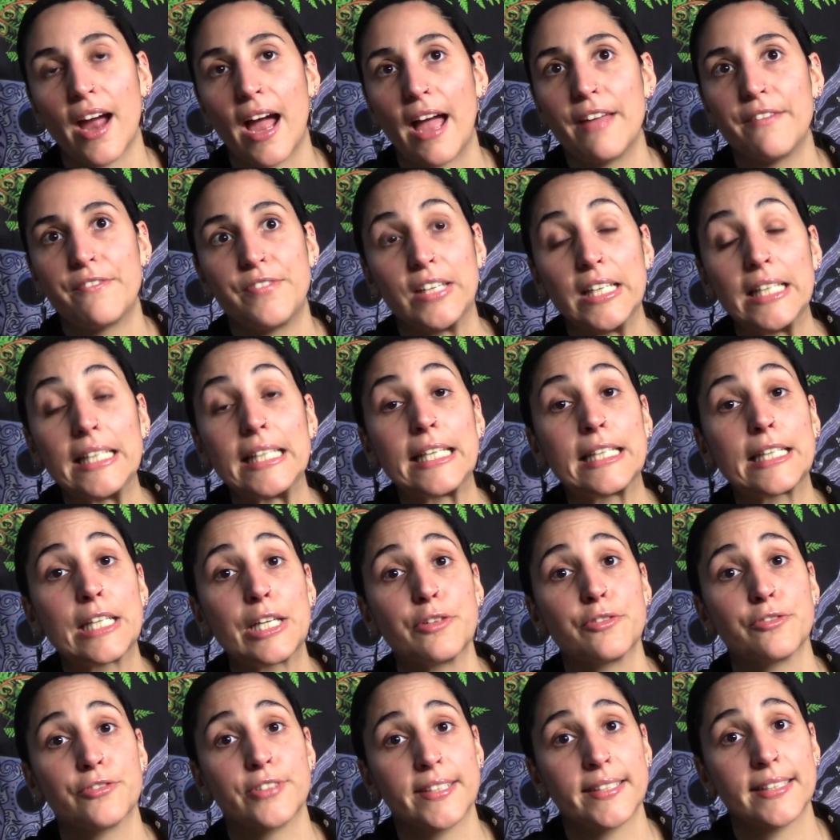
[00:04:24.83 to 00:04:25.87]
I feel like they
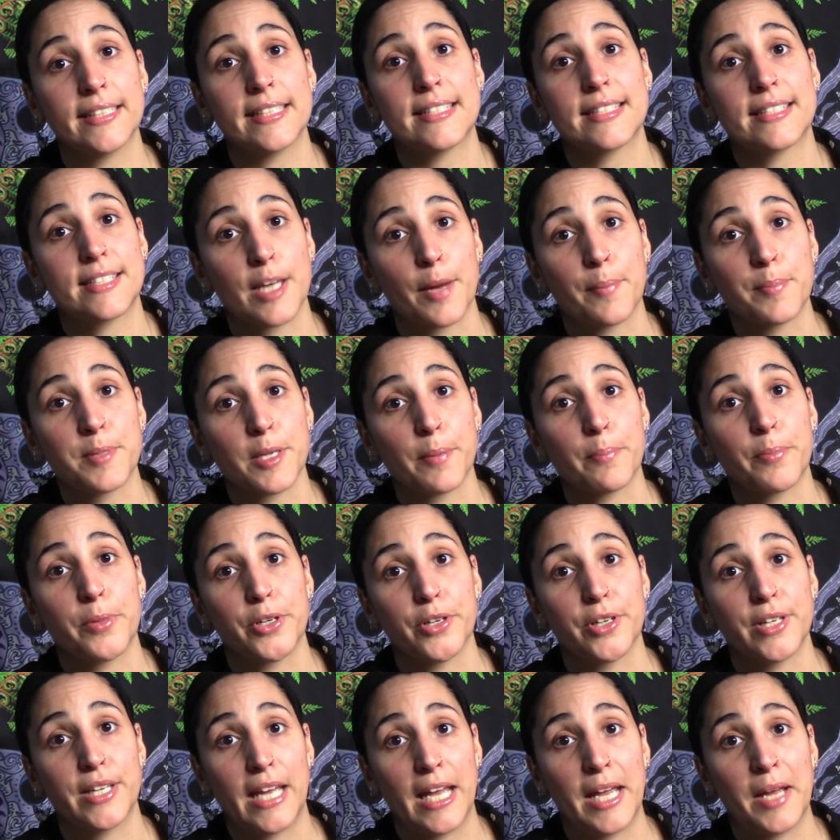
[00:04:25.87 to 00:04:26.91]
really stepped up
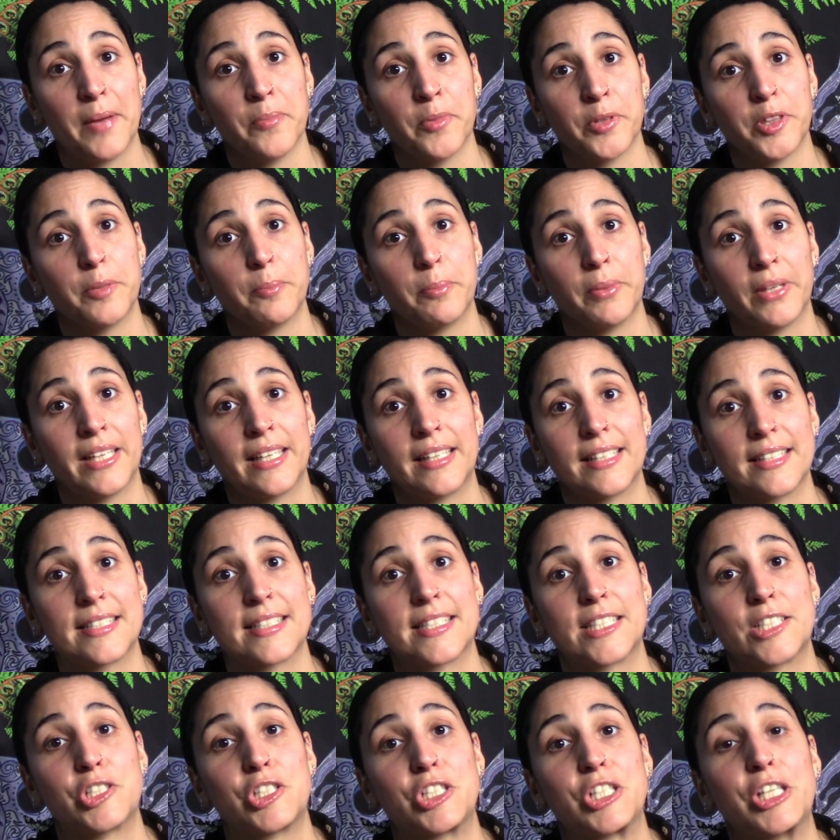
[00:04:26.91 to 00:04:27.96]
their game with the blankets
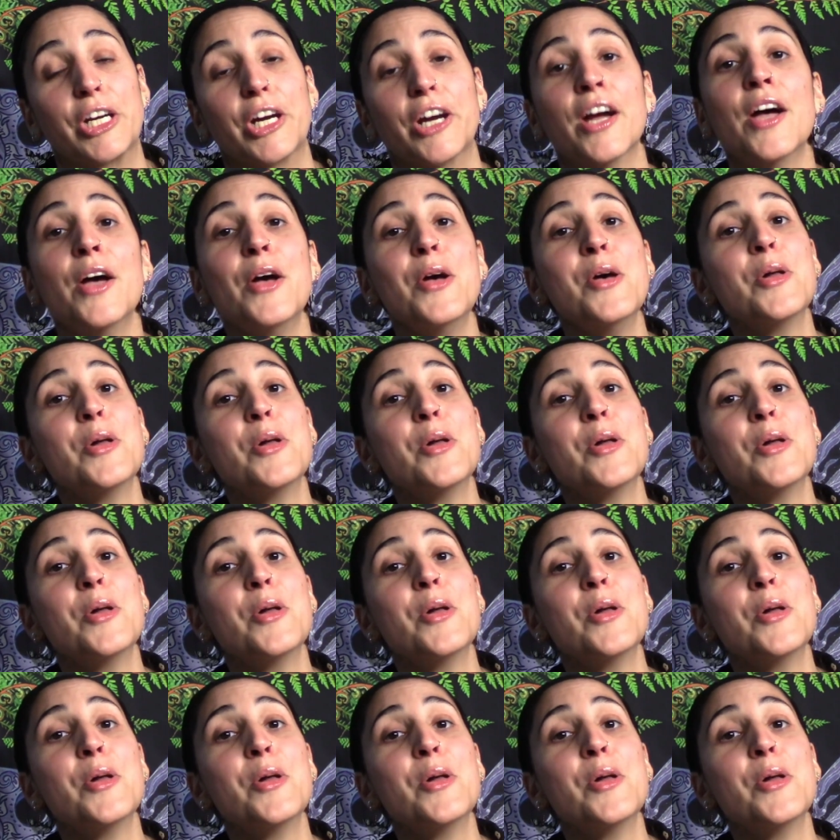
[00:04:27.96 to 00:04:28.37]
this year.